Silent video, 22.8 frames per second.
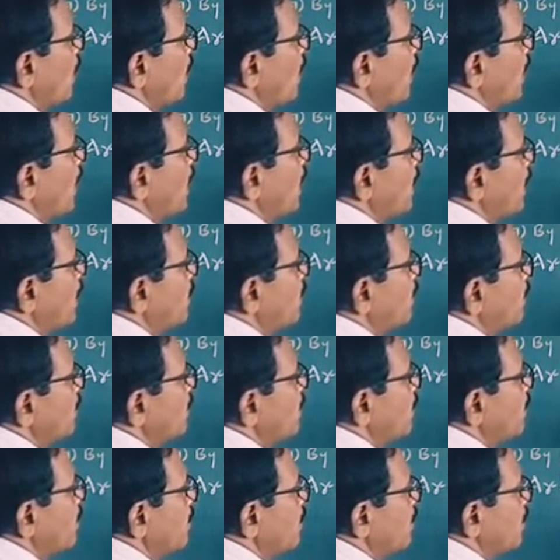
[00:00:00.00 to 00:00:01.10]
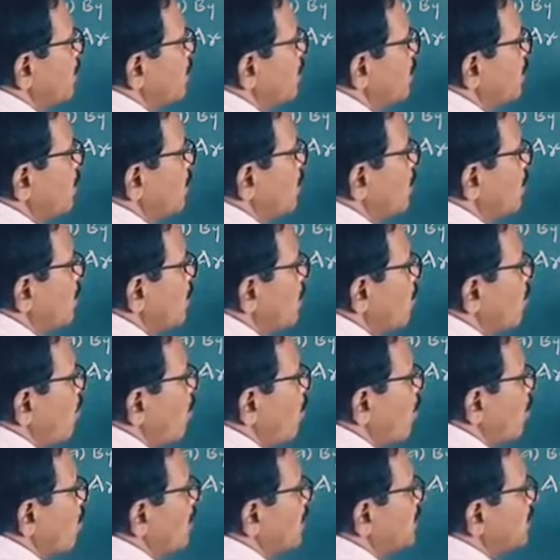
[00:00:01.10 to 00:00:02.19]
and
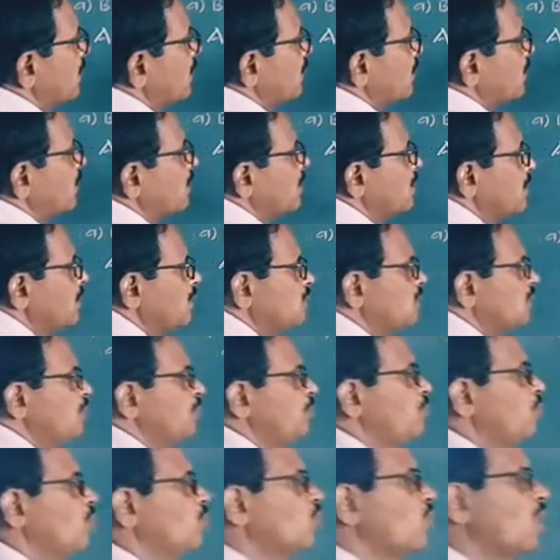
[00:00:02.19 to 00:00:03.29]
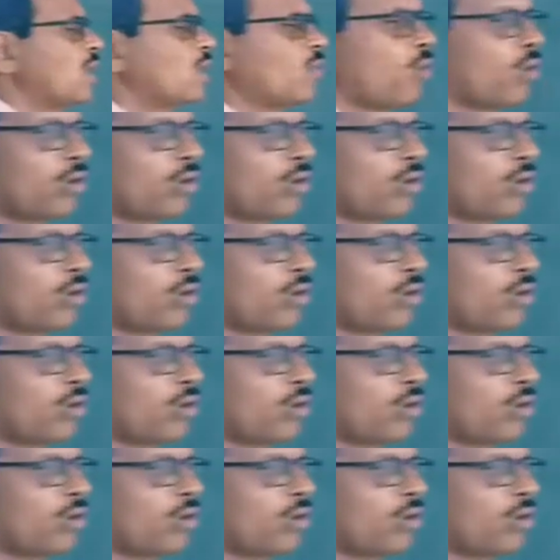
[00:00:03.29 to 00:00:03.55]
followed by H3PO2 and